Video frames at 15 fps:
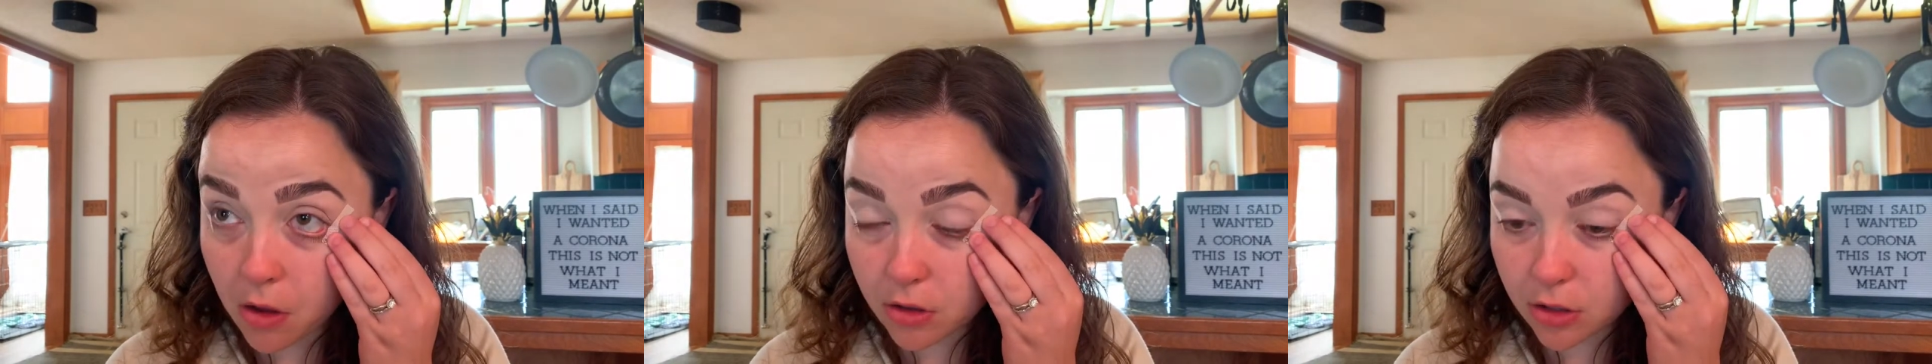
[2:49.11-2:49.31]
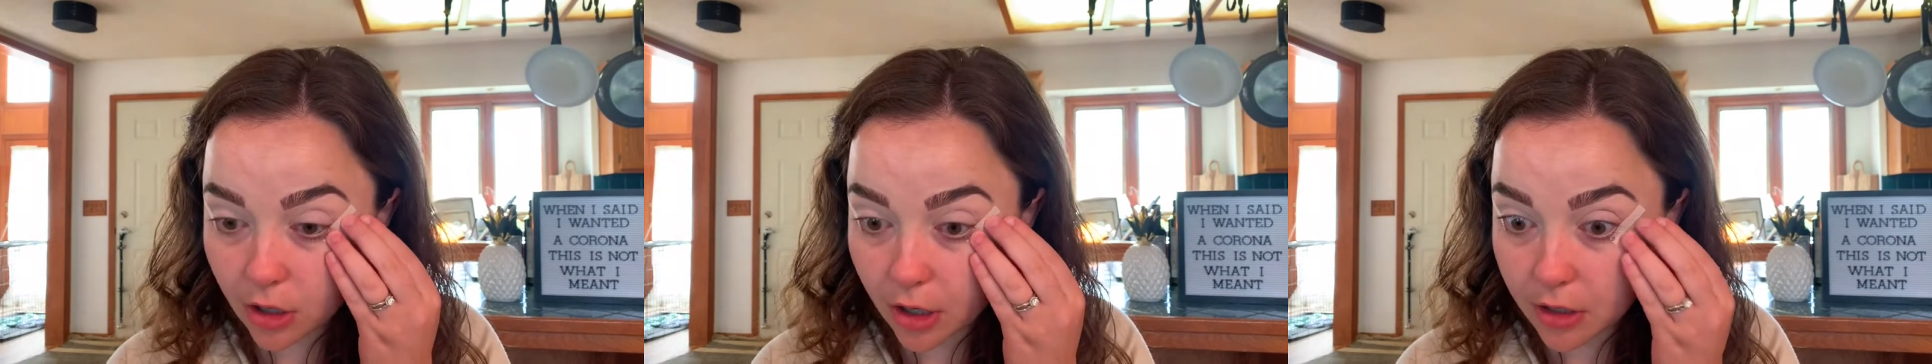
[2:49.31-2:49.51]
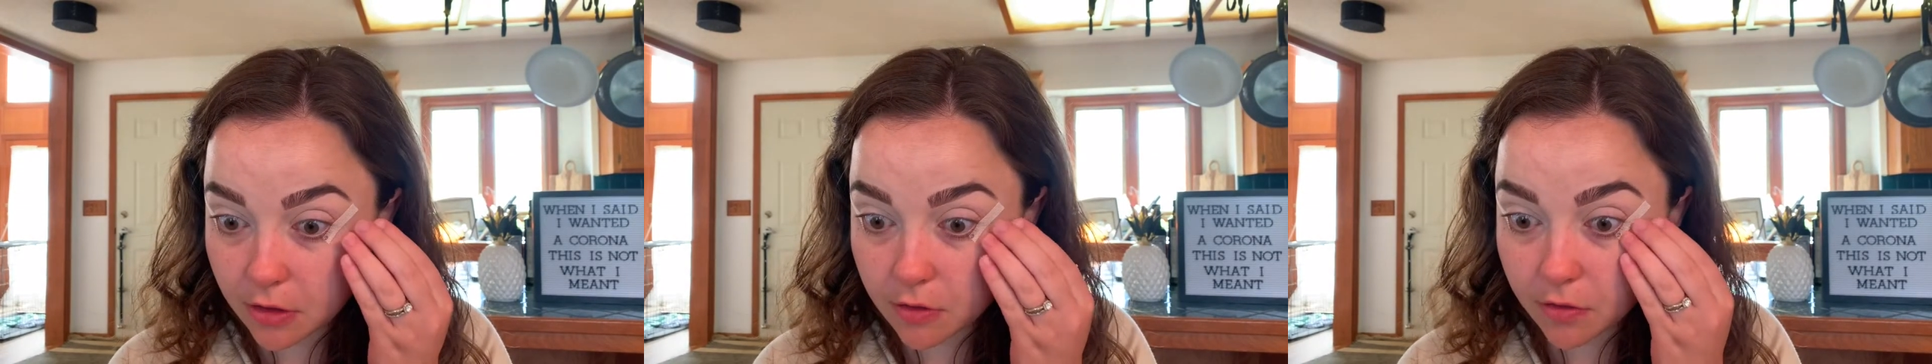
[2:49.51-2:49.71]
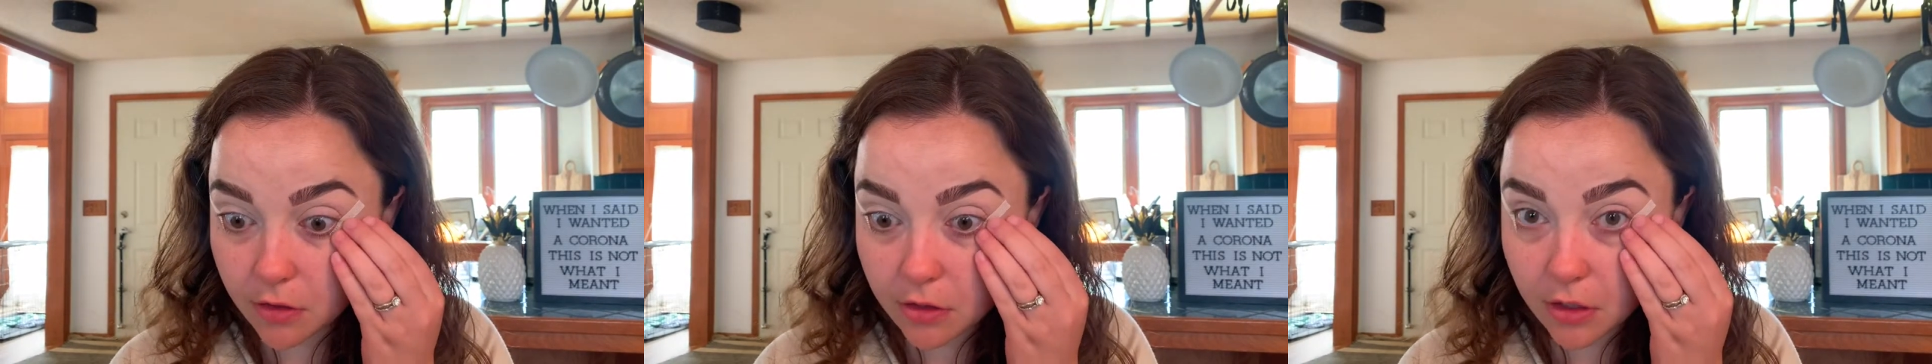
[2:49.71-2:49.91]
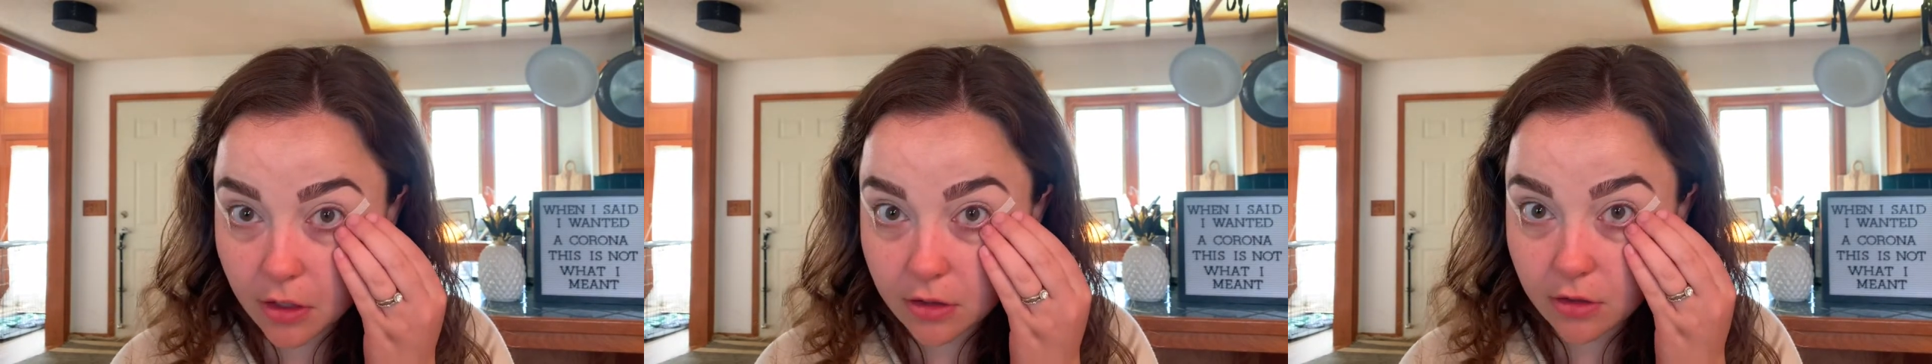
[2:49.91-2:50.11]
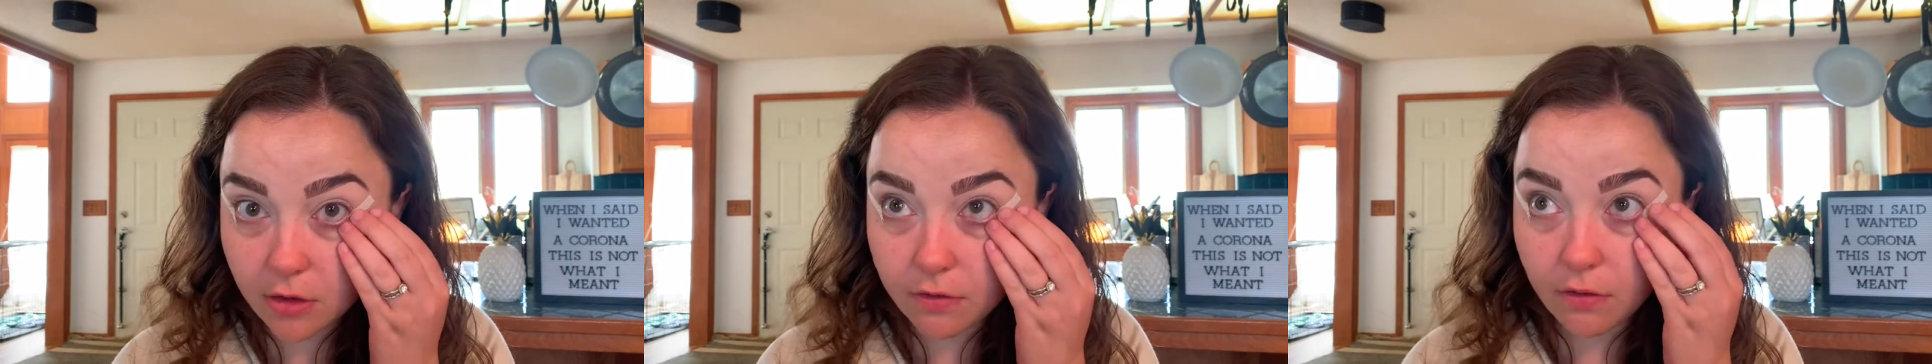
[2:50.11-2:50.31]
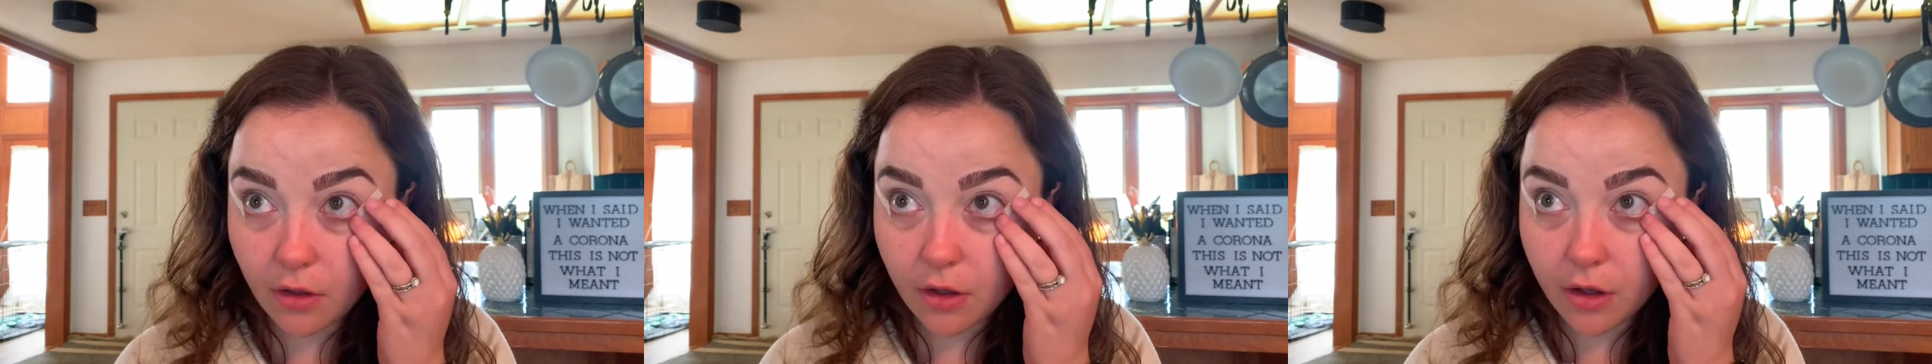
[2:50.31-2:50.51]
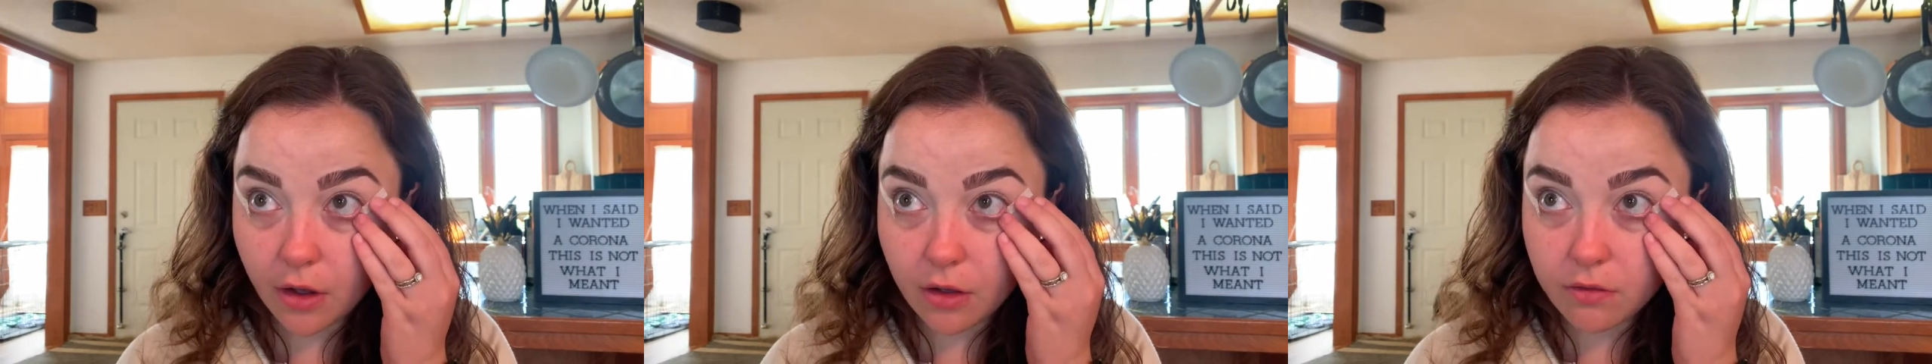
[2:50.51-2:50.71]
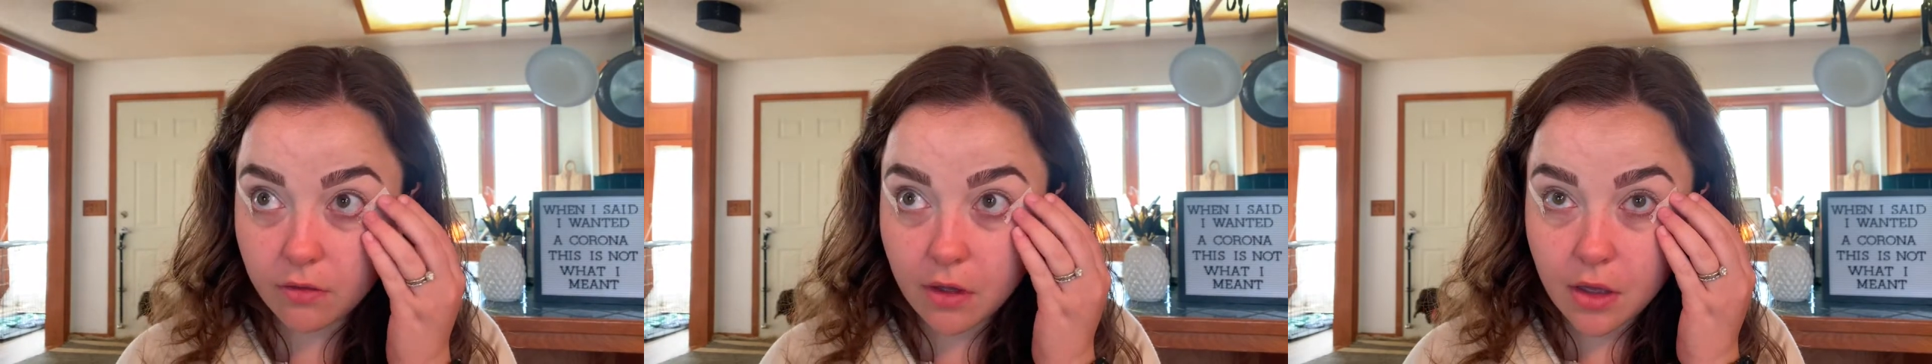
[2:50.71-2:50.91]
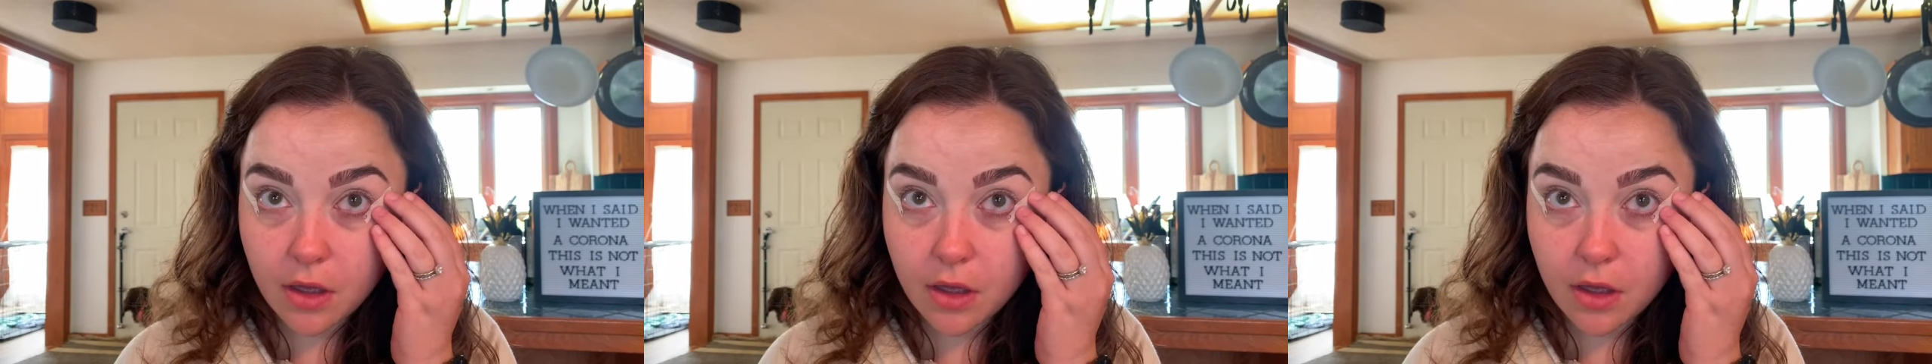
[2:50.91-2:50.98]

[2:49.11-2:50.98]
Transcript: Sorry, this feels like it's like falling off.